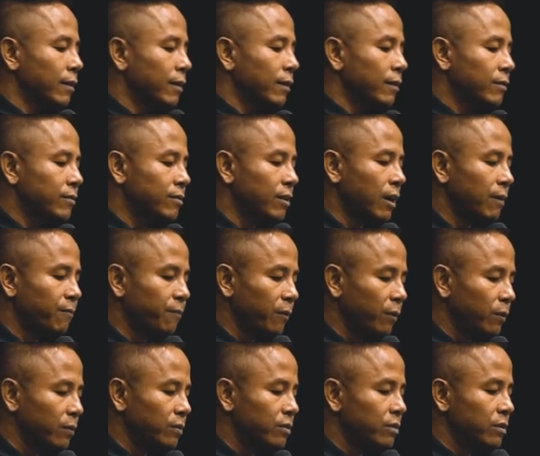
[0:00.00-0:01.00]

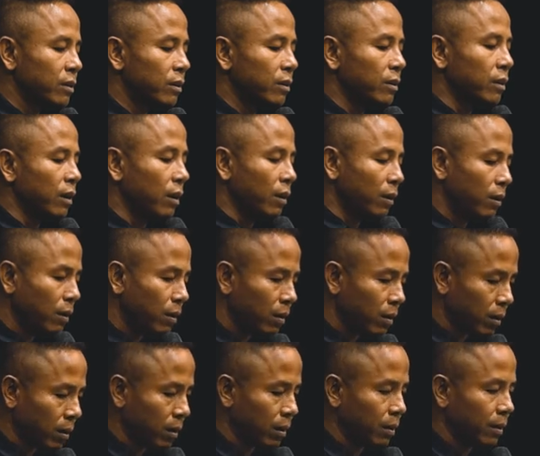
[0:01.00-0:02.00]
suffers
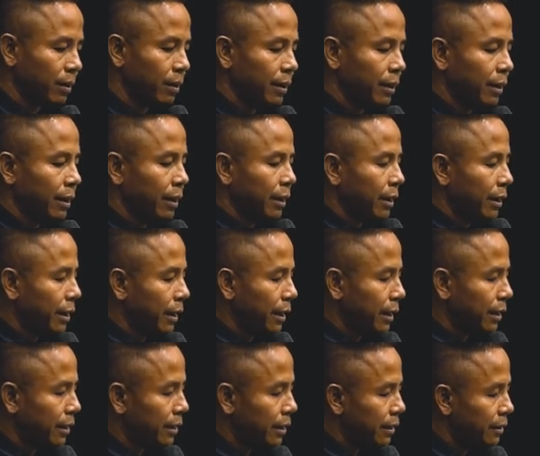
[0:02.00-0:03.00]
long
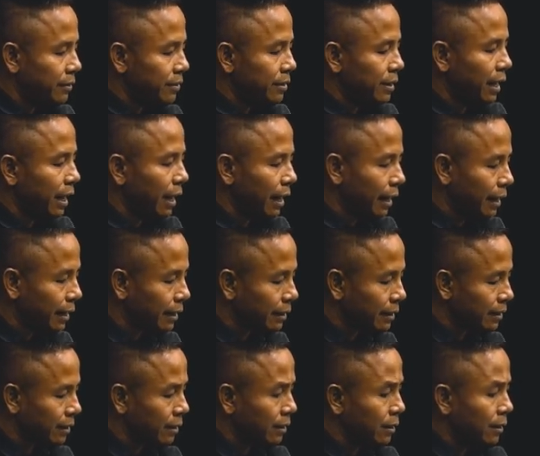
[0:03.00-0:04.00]
and is
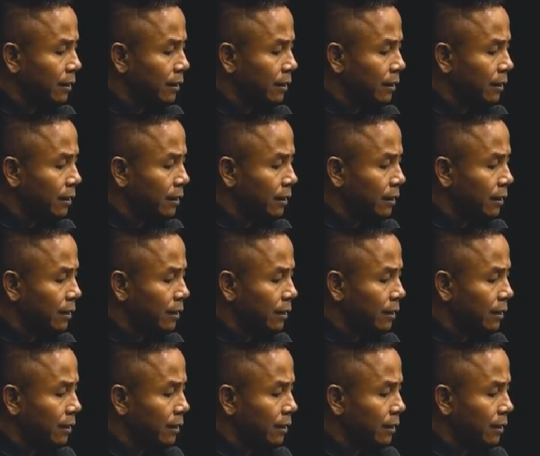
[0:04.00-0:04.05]
kind.